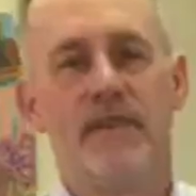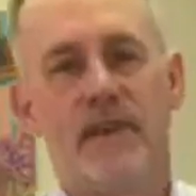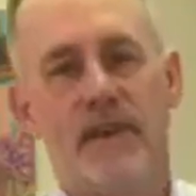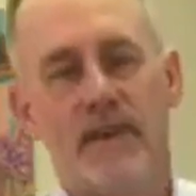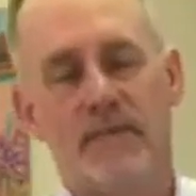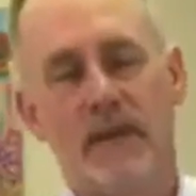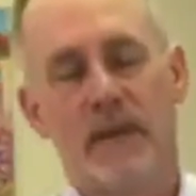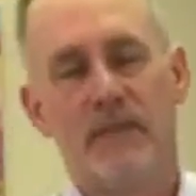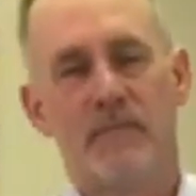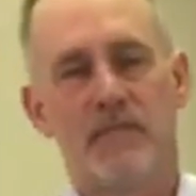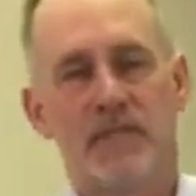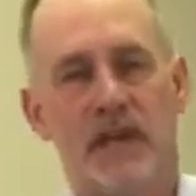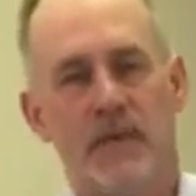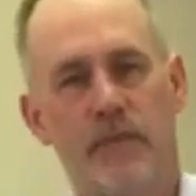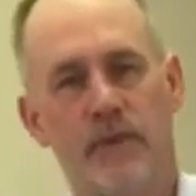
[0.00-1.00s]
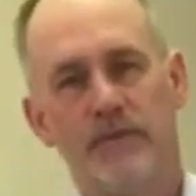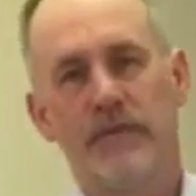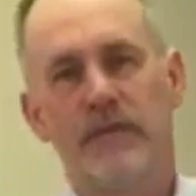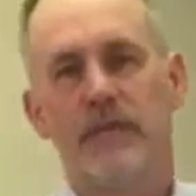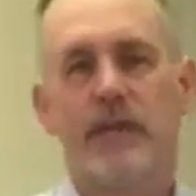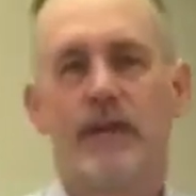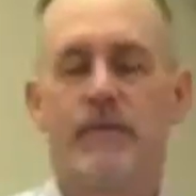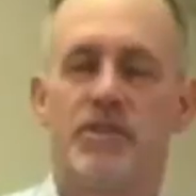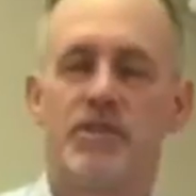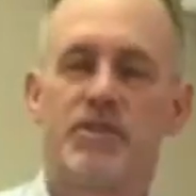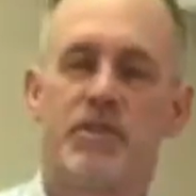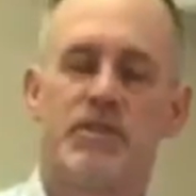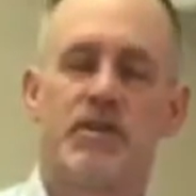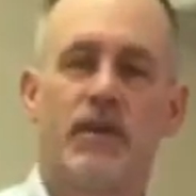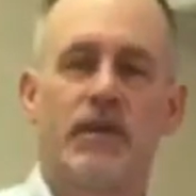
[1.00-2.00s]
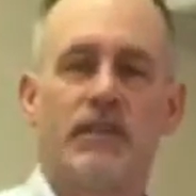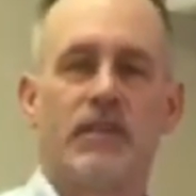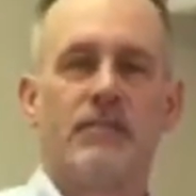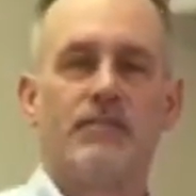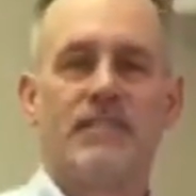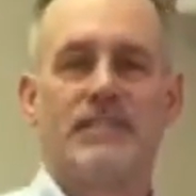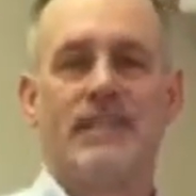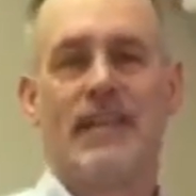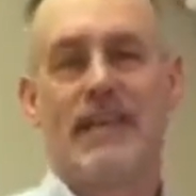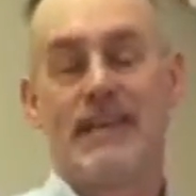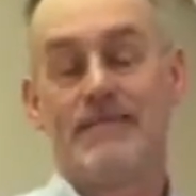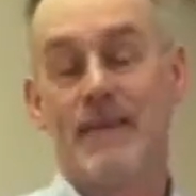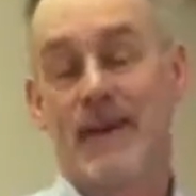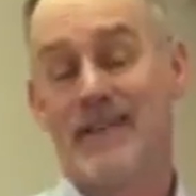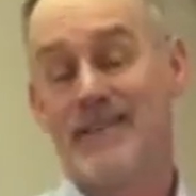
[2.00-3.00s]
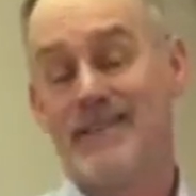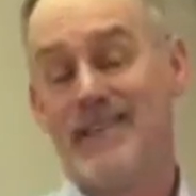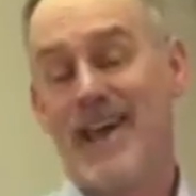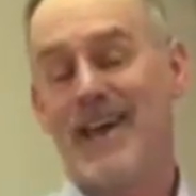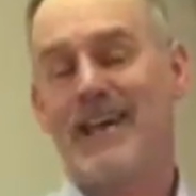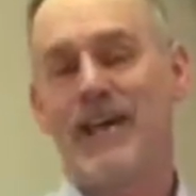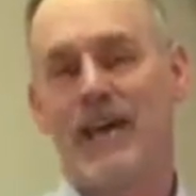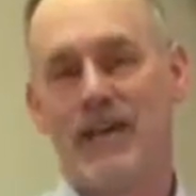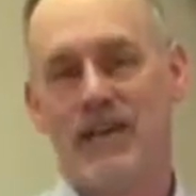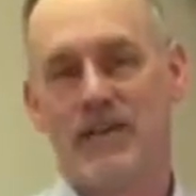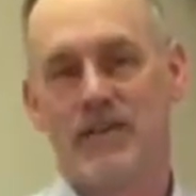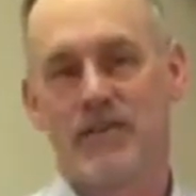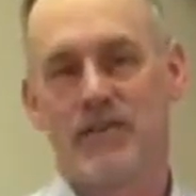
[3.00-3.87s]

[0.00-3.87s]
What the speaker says: My name is Tom Wellman. We're just going to talk a little bit today about neck headaches